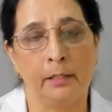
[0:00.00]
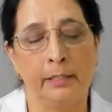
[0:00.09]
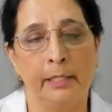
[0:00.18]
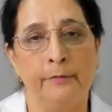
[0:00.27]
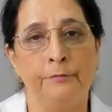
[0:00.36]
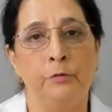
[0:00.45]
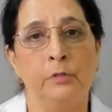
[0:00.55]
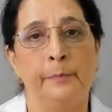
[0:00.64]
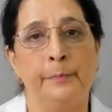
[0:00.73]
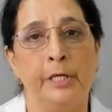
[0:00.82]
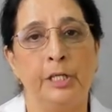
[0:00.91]
give to
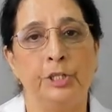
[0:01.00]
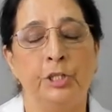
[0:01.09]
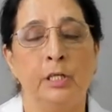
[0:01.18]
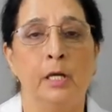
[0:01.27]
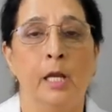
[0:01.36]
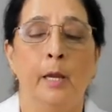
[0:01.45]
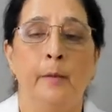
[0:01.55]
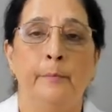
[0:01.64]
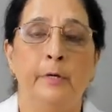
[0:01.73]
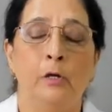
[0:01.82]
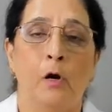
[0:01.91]
the patient,
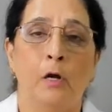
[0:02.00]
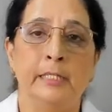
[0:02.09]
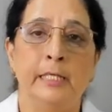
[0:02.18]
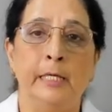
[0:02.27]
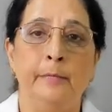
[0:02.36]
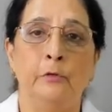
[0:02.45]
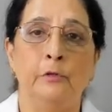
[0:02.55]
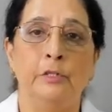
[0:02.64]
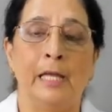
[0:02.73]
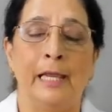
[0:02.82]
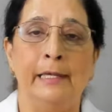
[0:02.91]
because
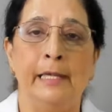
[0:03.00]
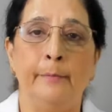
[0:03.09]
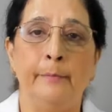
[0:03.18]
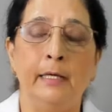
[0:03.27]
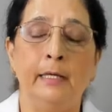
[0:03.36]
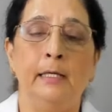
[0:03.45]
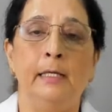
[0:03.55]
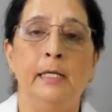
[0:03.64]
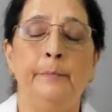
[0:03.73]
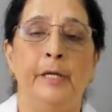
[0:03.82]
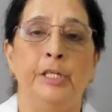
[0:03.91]

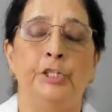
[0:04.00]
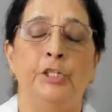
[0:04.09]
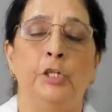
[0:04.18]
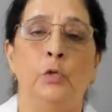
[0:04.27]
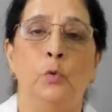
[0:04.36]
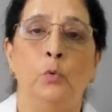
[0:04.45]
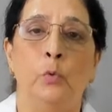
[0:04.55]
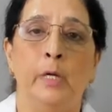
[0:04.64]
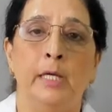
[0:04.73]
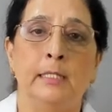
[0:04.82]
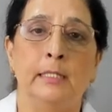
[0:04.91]
hemodynamically patient
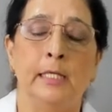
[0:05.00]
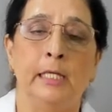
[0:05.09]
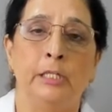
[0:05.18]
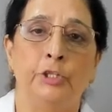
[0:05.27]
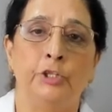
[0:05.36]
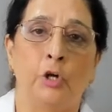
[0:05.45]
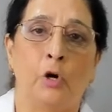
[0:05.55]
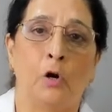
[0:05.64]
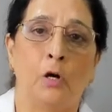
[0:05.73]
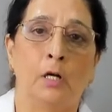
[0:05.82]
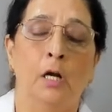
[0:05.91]
who is in
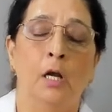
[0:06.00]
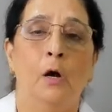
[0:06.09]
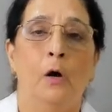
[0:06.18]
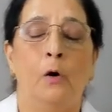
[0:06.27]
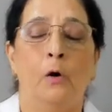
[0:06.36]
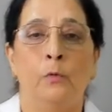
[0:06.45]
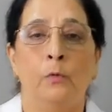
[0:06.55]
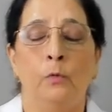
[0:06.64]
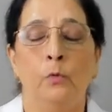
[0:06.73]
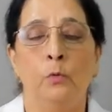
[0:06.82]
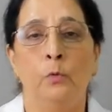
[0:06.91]
shock or
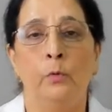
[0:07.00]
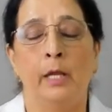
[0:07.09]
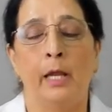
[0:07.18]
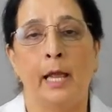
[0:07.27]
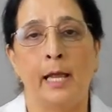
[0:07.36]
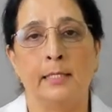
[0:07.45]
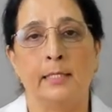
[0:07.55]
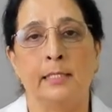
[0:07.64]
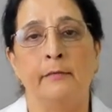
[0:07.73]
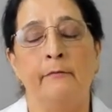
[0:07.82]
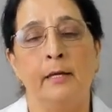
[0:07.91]
who
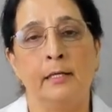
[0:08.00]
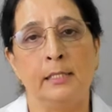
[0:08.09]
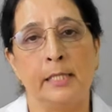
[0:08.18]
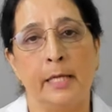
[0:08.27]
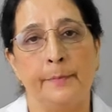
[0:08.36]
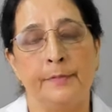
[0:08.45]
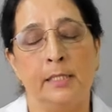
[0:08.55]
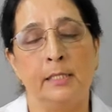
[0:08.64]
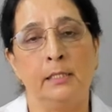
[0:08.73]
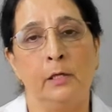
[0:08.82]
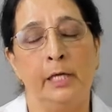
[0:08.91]
has severe
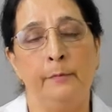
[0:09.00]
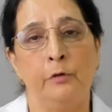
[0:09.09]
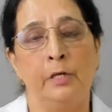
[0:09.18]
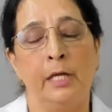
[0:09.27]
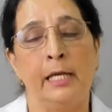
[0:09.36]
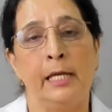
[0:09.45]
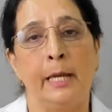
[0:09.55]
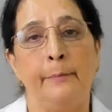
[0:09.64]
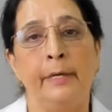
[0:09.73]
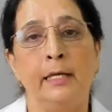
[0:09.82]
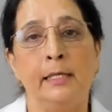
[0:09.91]
sepsis,
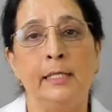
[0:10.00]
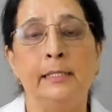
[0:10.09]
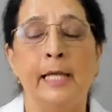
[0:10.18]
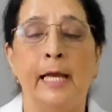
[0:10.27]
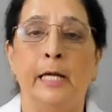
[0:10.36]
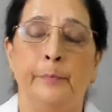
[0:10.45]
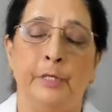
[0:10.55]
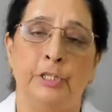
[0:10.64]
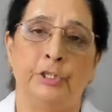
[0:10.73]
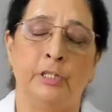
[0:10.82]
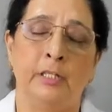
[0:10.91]
hemodynamically that
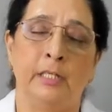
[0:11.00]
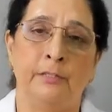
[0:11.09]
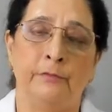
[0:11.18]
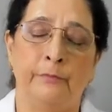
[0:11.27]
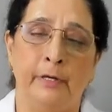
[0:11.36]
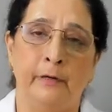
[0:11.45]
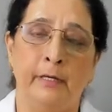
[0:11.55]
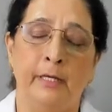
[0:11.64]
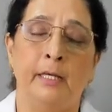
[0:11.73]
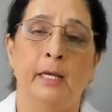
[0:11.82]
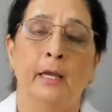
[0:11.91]
patient is
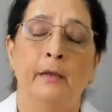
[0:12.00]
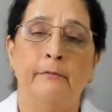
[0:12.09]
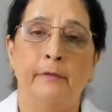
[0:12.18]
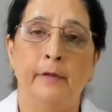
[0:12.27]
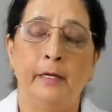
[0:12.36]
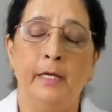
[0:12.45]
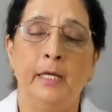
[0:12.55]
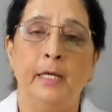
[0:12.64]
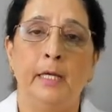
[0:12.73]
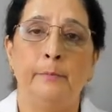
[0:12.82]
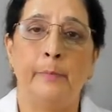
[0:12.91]
very, very in